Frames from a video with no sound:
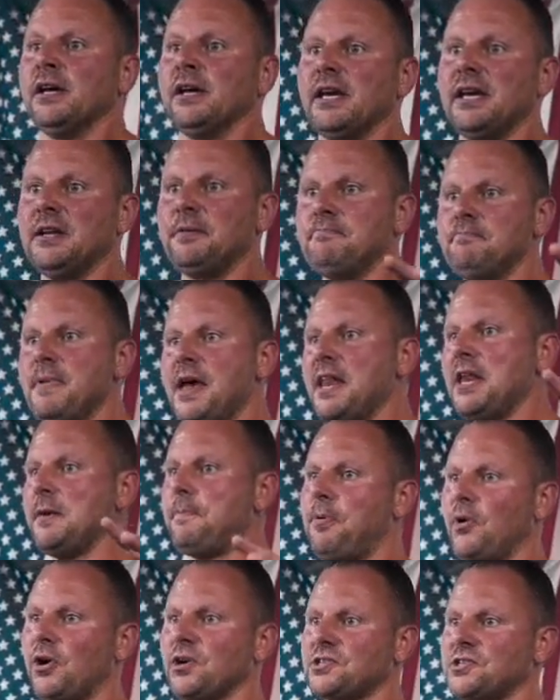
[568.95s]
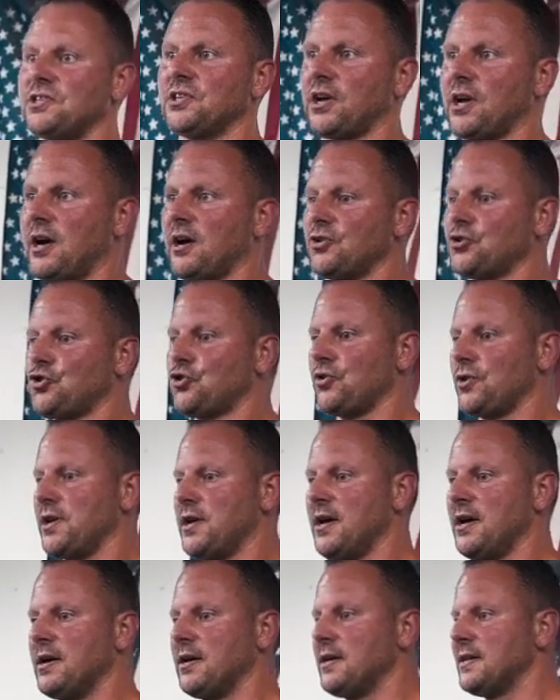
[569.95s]
in many parts of the
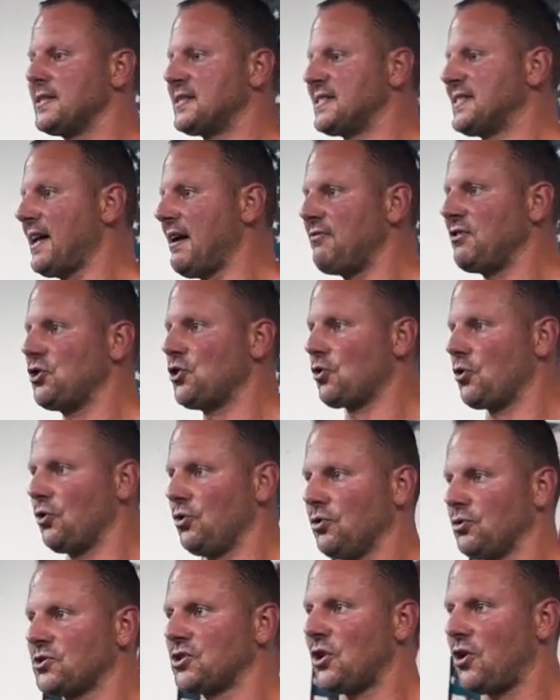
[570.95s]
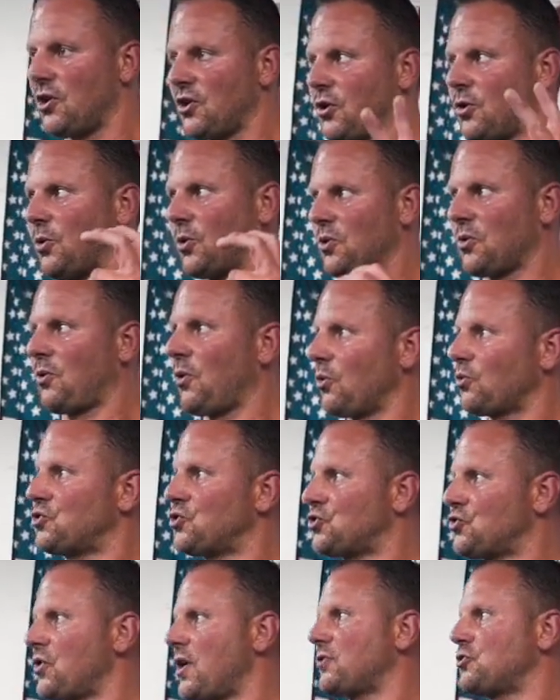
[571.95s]
country, seven-year-olds are quote unquote
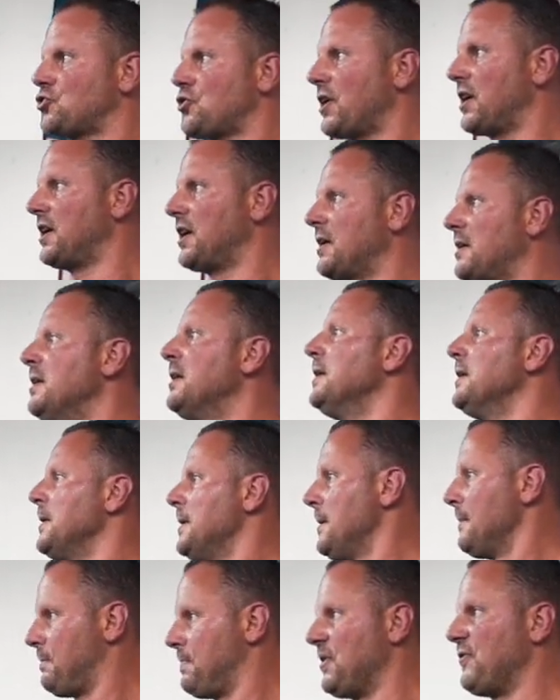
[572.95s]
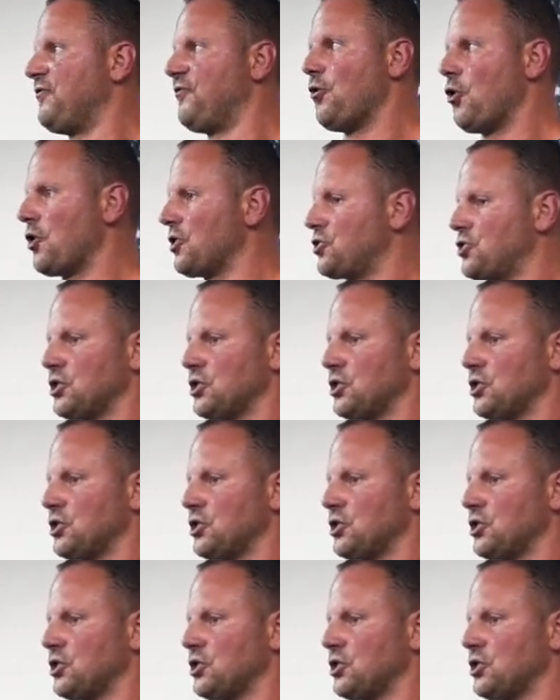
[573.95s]
strength training before